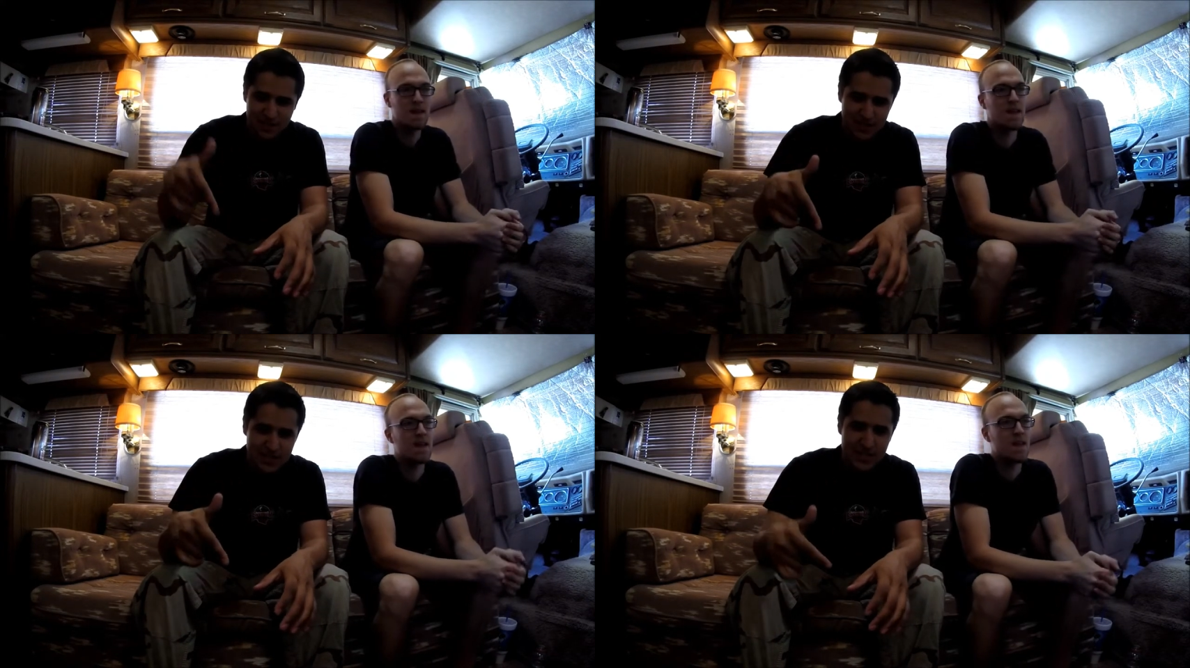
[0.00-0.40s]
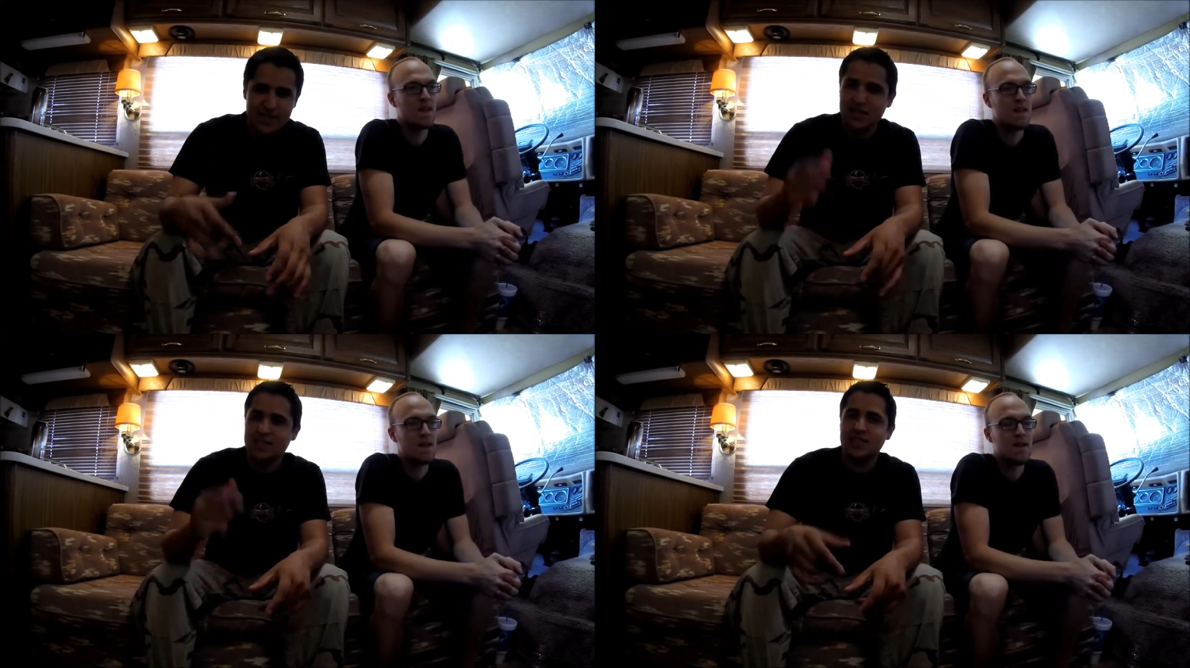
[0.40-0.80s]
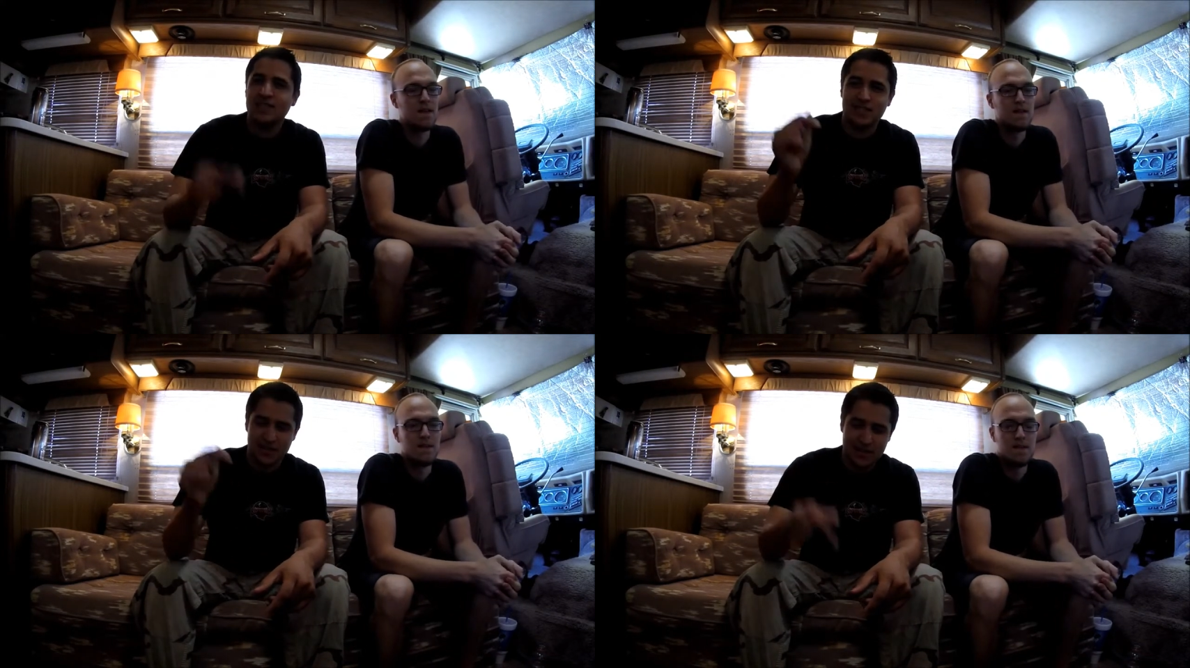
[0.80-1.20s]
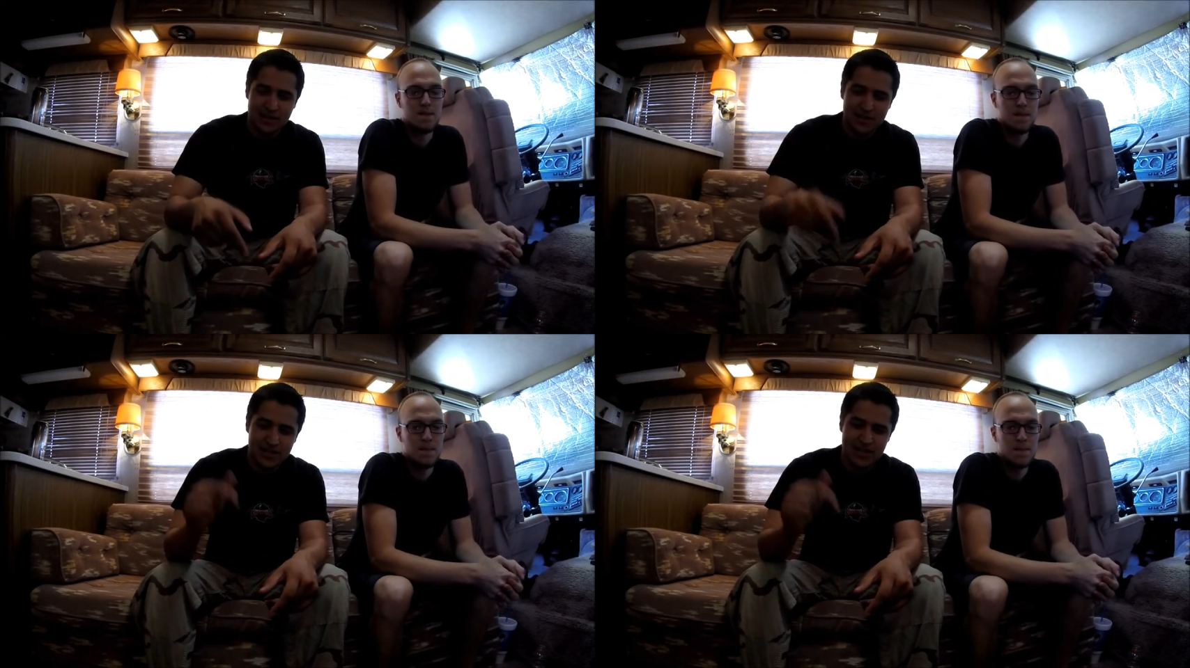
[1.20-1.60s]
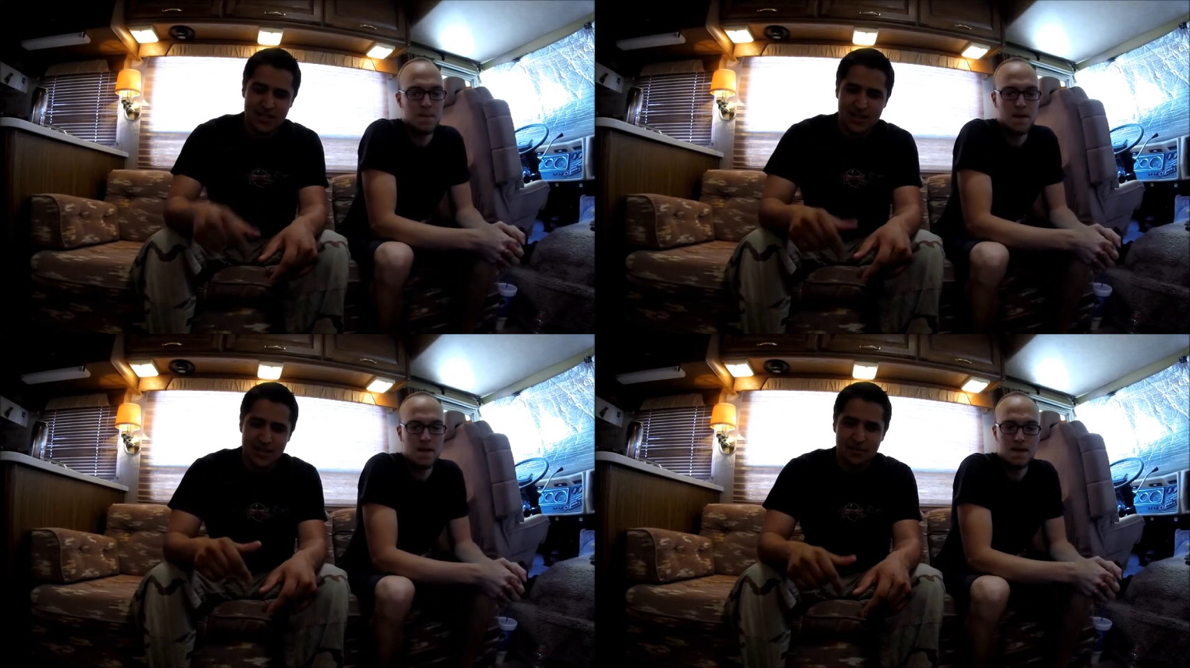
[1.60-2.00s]
Speaker 1: You see it? You see it? You see how you can
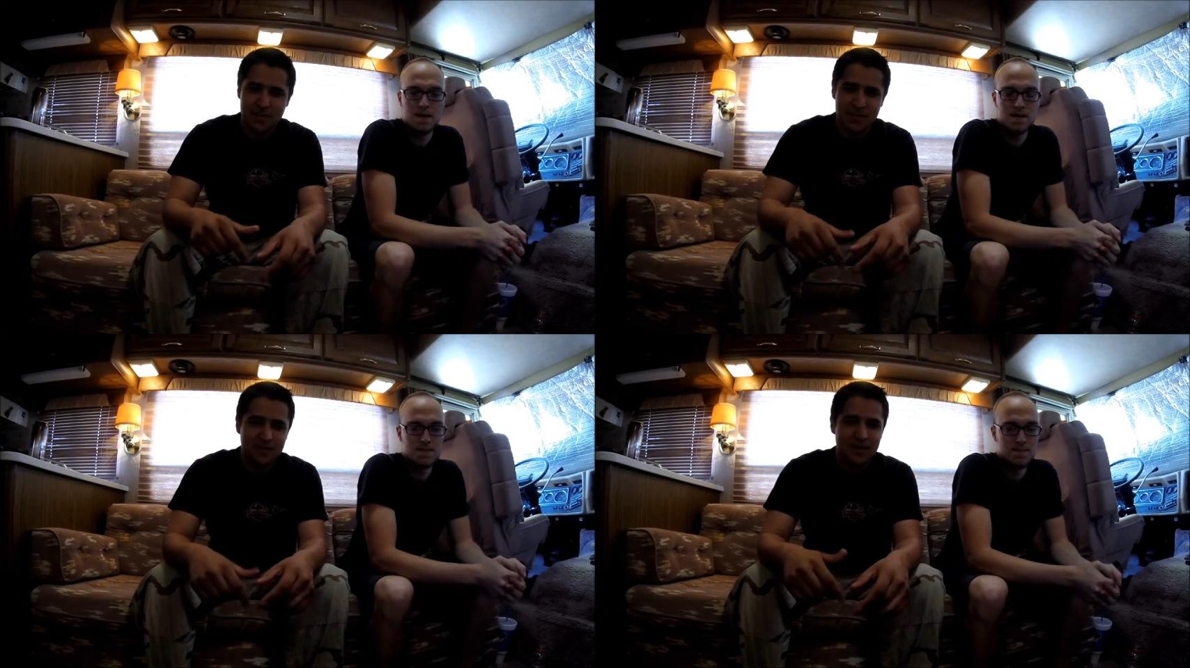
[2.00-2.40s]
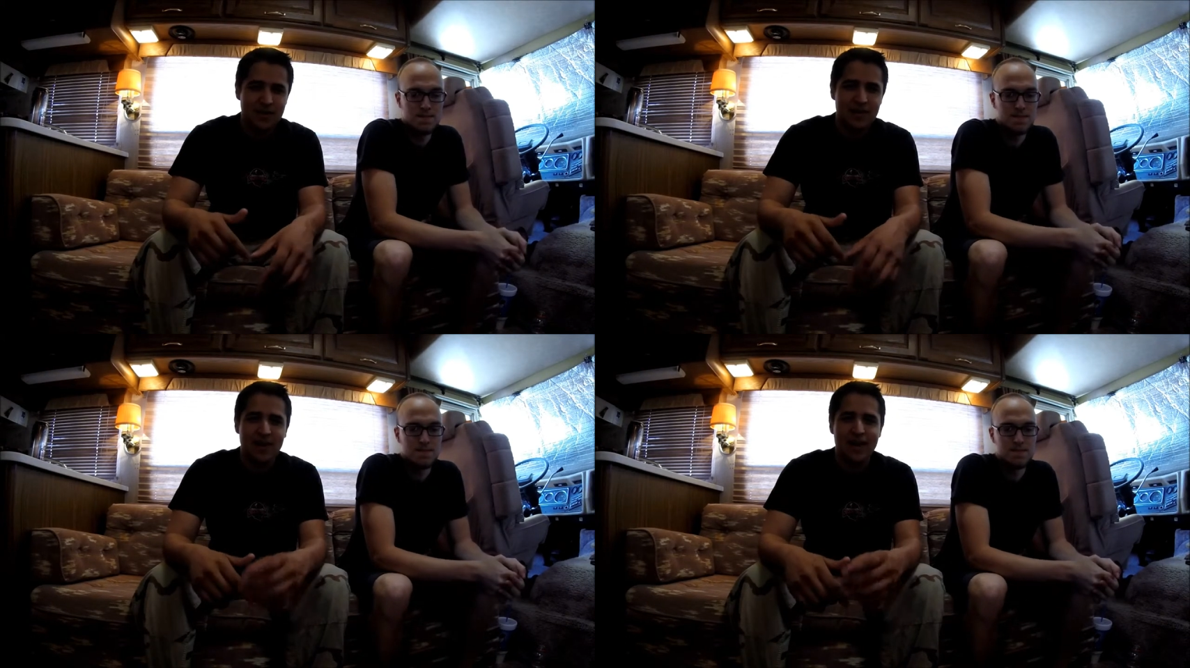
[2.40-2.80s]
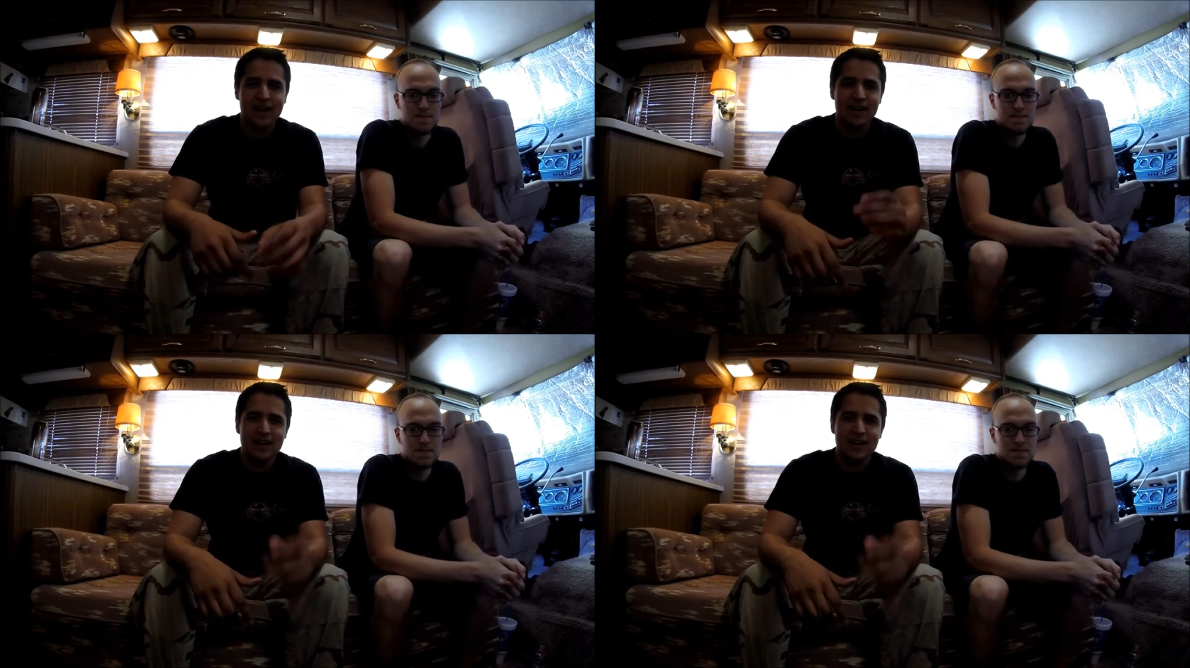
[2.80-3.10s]
see it at the bottom? All right.